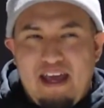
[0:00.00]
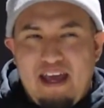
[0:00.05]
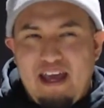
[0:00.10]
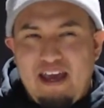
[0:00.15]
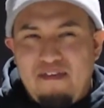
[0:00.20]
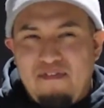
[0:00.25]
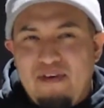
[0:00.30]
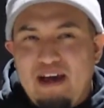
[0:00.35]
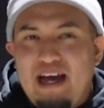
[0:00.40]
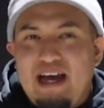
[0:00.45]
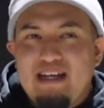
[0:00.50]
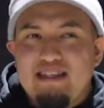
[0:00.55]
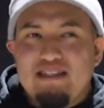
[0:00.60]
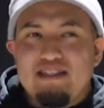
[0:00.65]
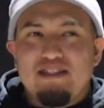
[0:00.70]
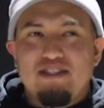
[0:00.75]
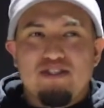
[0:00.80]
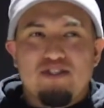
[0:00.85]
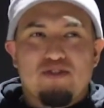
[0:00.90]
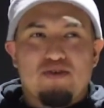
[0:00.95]
if I had to
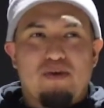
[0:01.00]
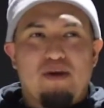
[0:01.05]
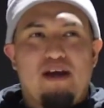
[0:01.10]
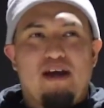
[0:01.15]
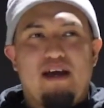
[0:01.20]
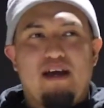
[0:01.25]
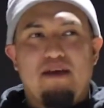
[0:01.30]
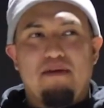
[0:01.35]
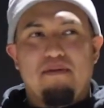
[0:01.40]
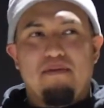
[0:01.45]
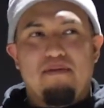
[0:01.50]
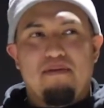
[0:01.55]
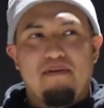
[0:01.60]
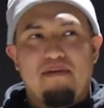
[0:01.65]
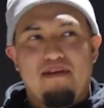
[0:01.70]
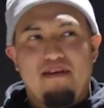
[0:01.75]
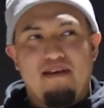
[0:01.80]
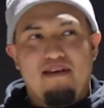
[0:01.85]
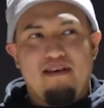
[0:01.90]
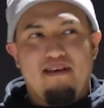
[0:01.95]
describe
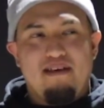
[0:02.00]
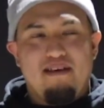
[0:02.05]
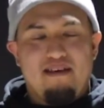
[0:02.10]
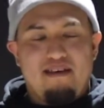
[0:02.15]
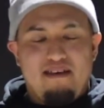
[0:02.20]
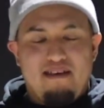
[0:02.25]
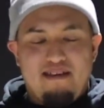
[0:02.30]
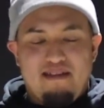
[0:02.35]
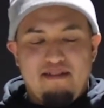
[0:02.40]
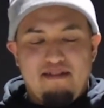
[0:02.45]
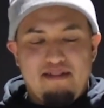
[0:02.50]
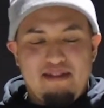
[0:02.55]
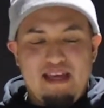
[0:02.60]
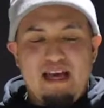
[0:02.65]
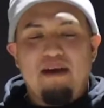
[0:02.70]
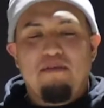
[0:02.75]
that